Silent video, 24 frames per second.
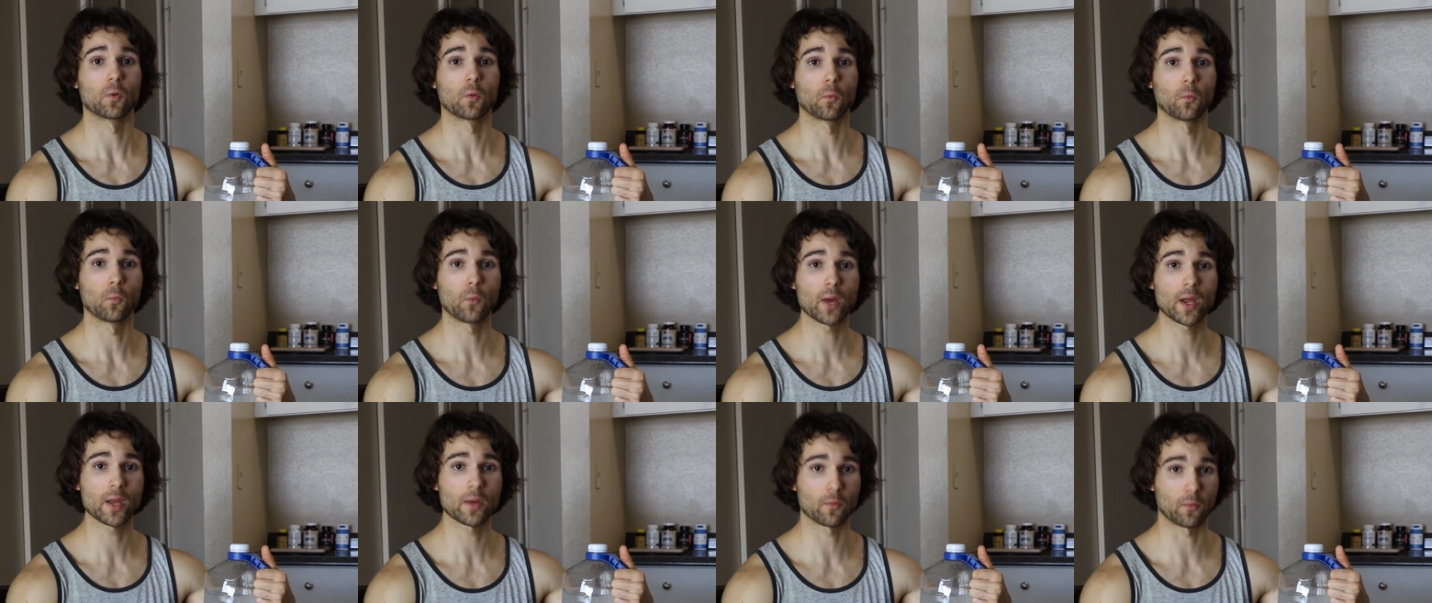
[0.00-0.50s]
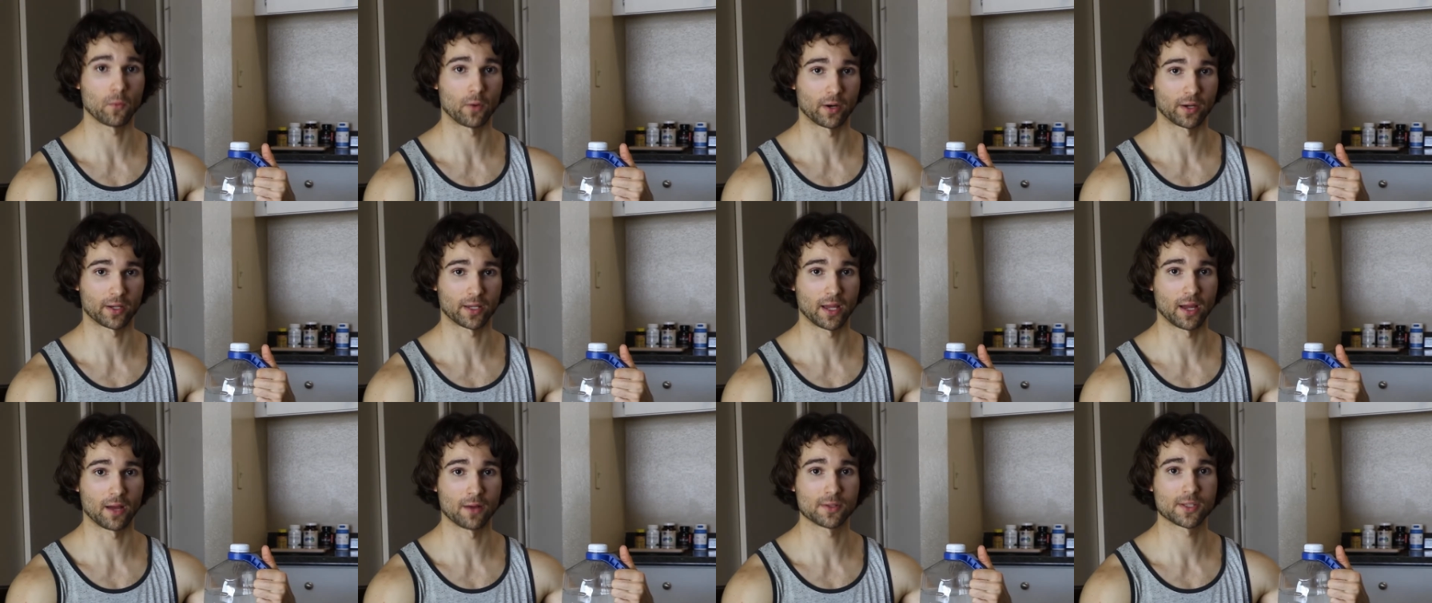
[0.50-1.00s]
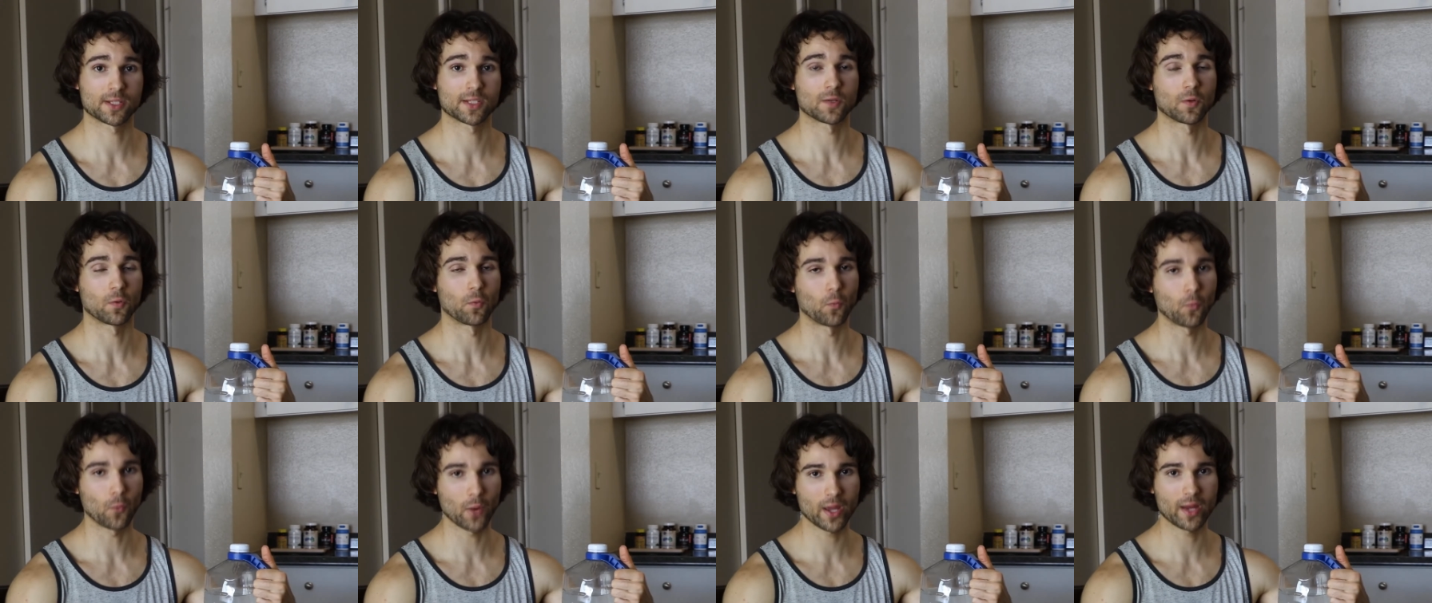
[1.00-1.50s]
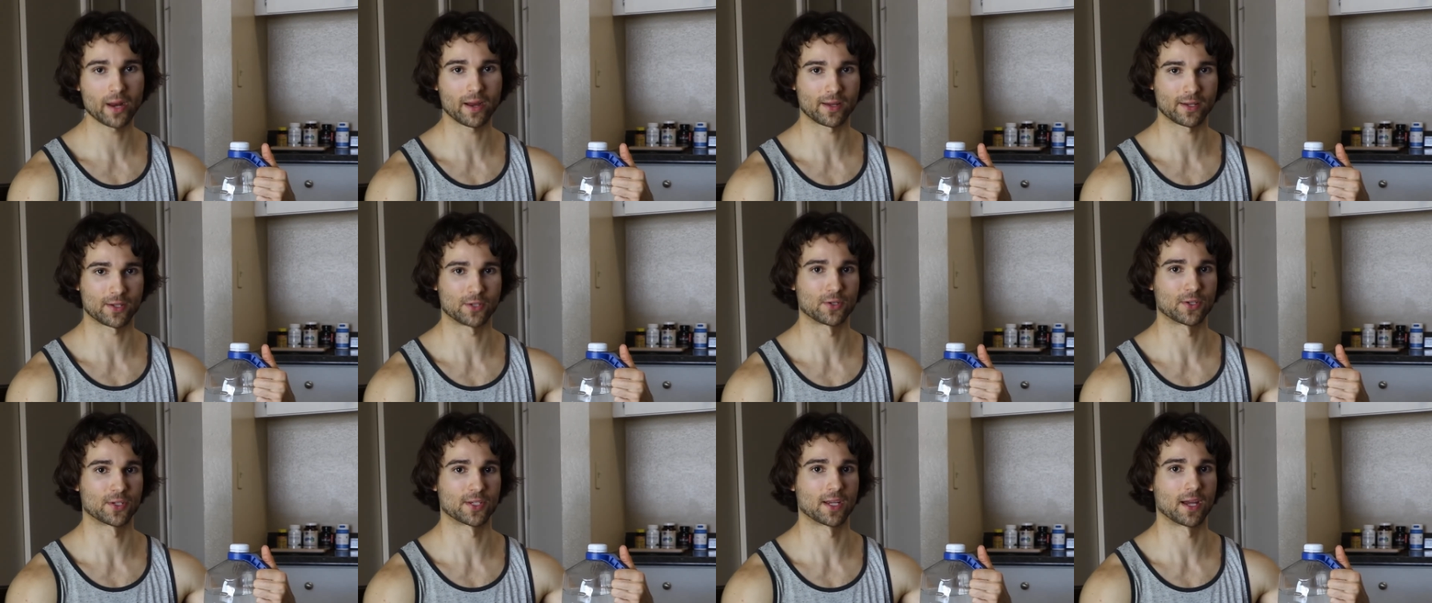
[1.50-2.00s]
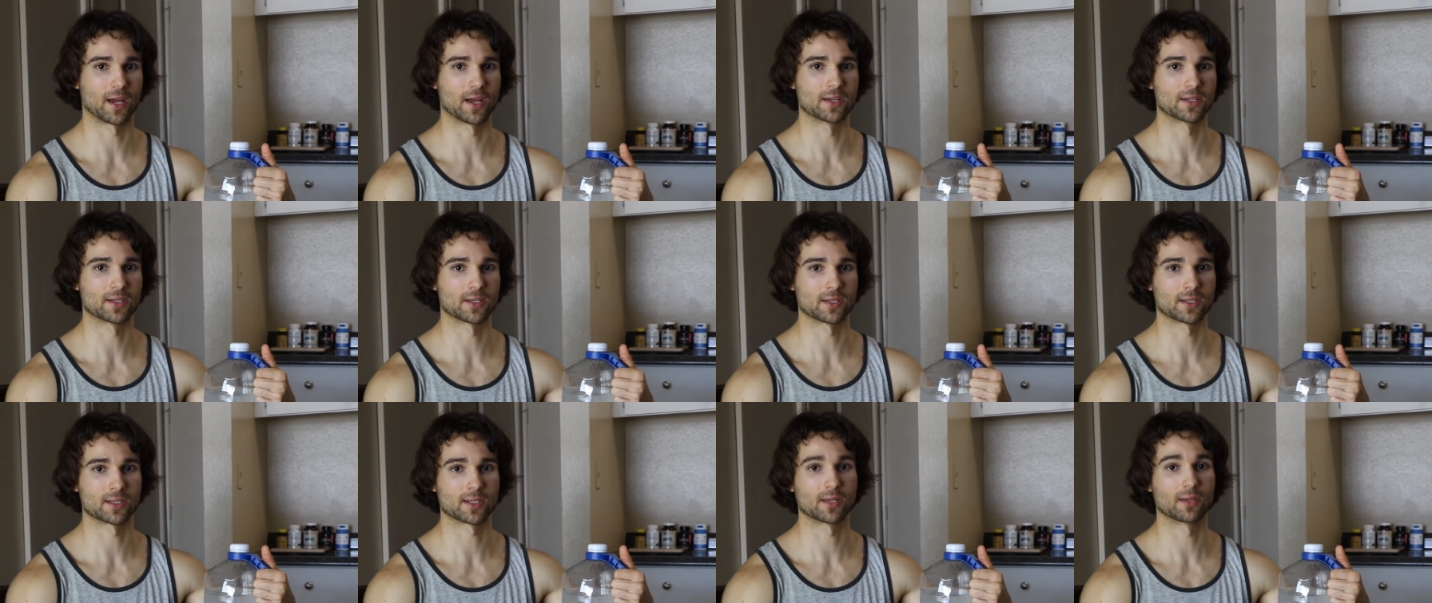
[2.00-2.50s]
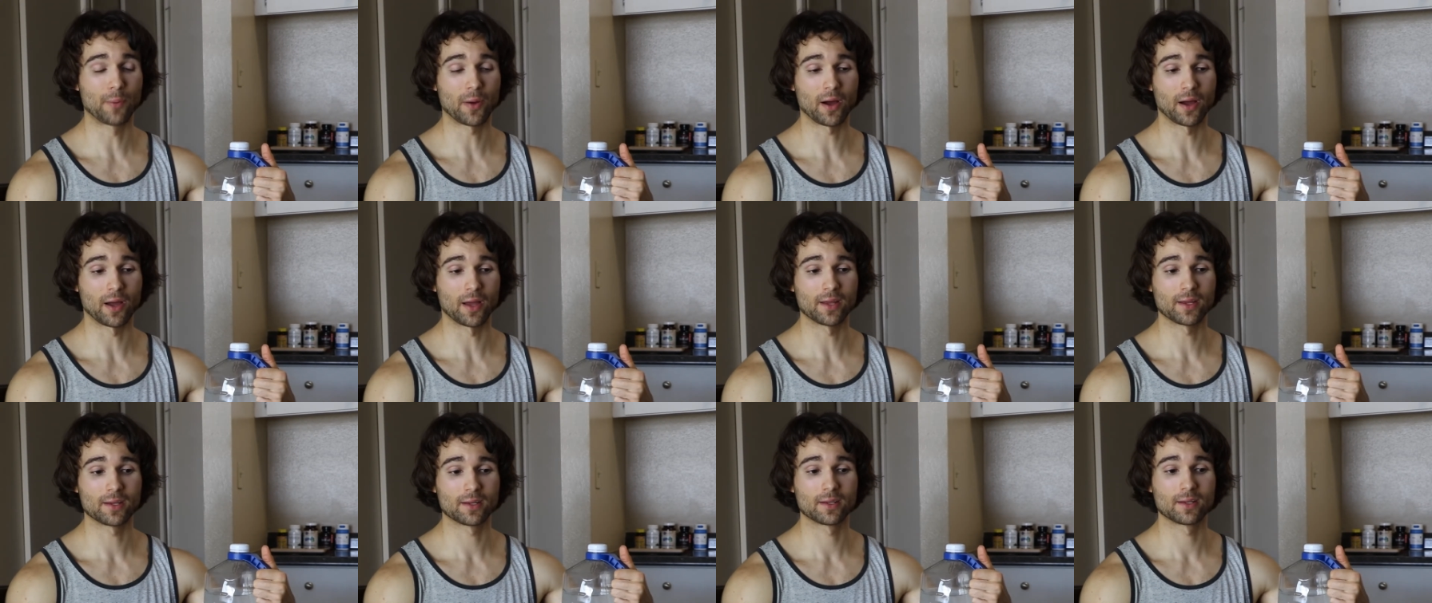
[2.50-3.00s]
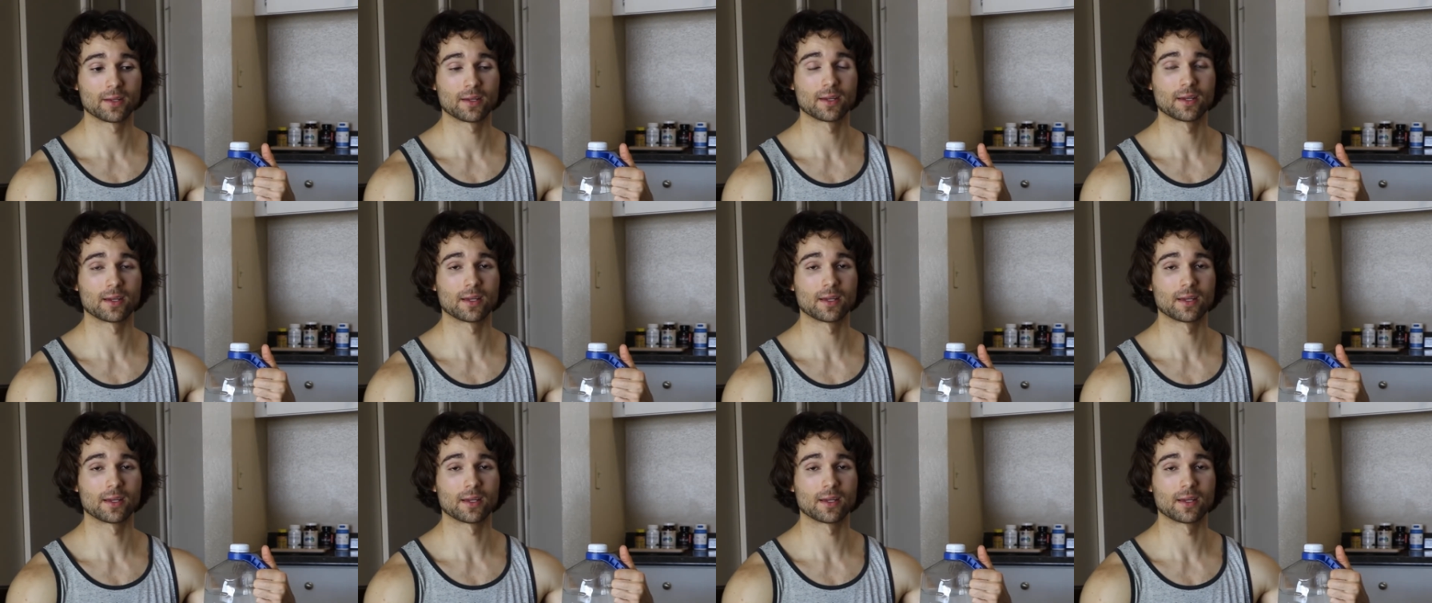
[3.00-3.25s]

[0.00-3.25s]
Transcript: weight workouts, weight exercises, but